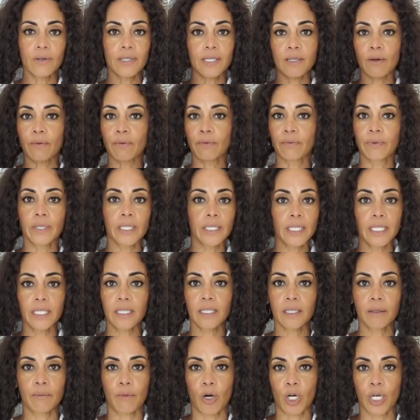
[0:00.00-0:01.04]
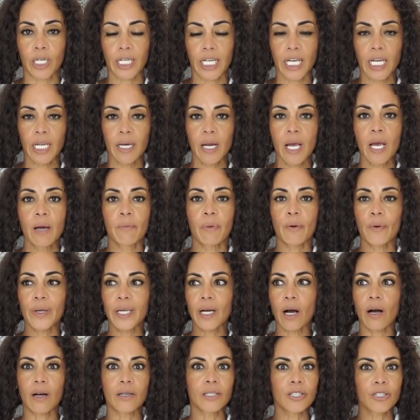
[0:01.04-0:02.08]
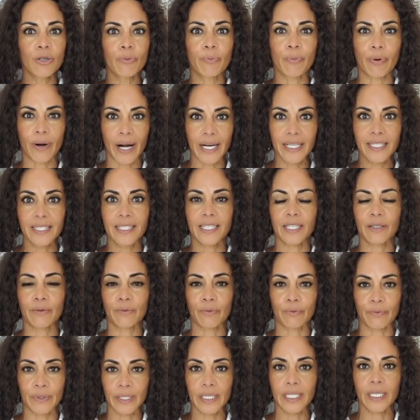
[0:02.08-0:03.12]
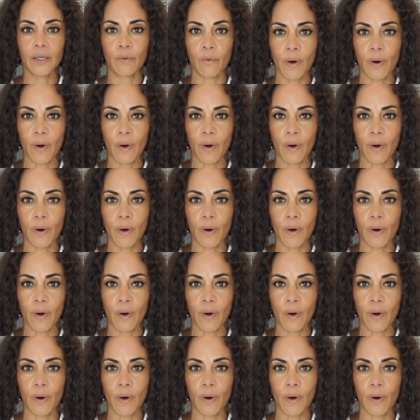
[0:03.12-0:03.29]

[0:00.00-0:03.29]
it was a really good market, but we also priced it really